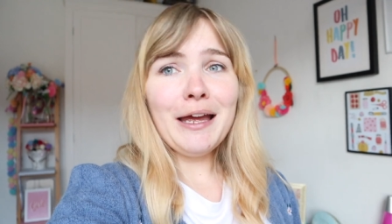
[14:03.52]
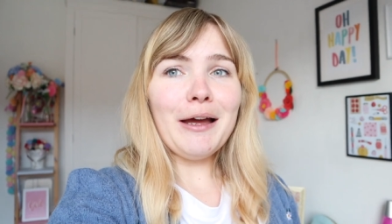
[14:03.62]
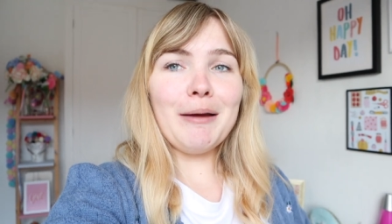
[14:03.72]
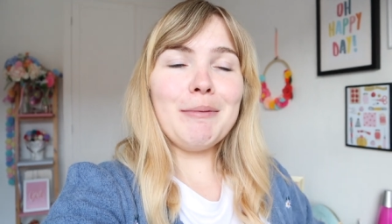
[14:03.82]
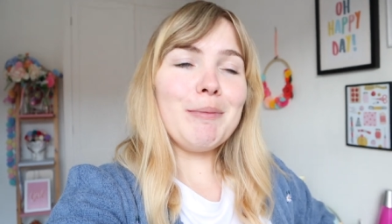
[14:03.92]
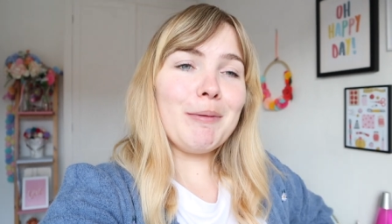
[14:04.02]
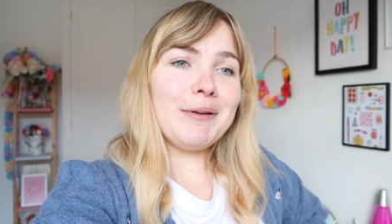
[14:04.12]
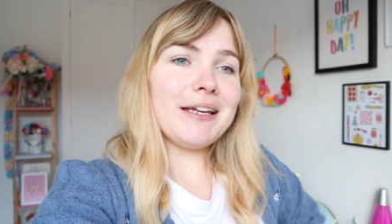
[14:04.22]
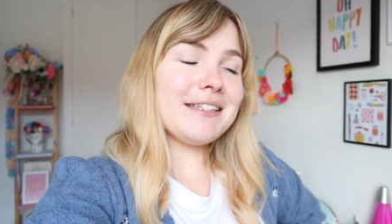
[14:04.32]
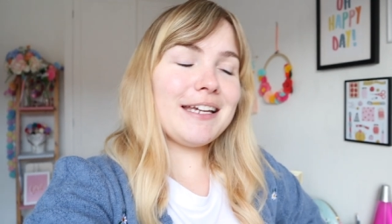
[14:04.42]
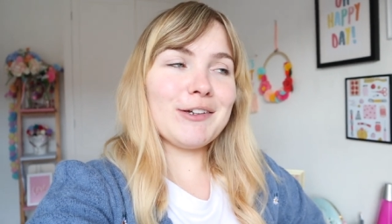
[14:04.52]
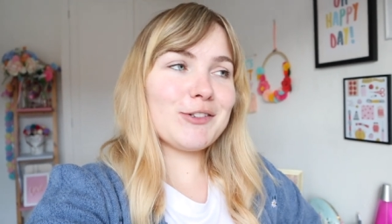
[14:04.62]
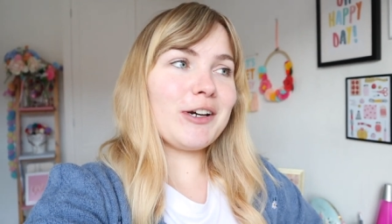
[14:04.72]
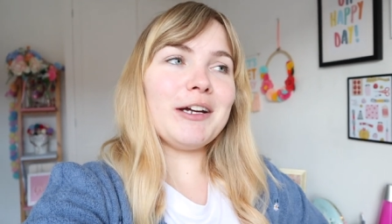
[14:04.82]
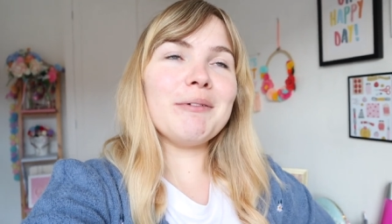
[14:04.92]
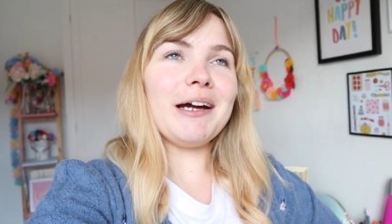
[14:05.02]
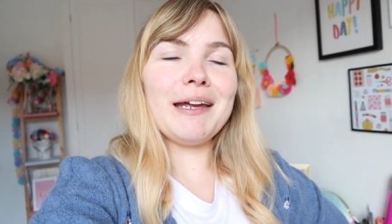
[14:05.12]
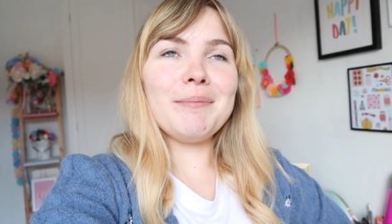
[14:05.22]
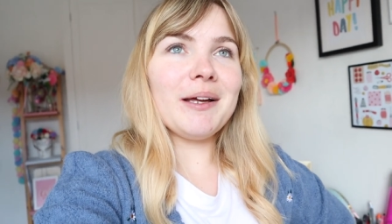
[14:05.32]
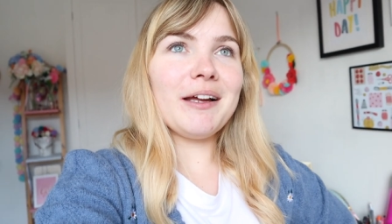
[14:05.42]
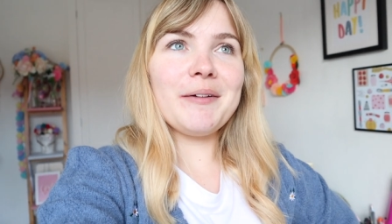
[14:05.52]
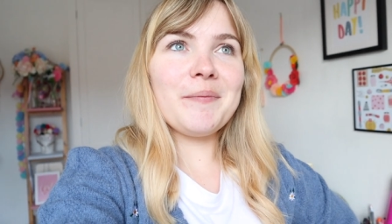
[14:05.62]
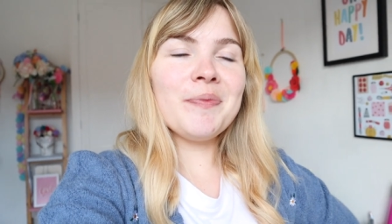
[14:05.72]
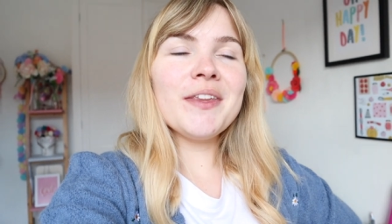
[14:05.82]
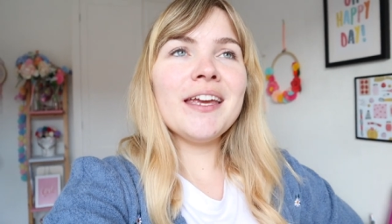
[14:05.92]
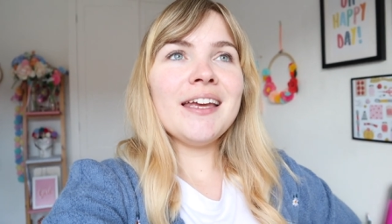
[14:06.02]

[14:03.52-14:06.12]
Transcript: Um, you probably could tell straight away, but um,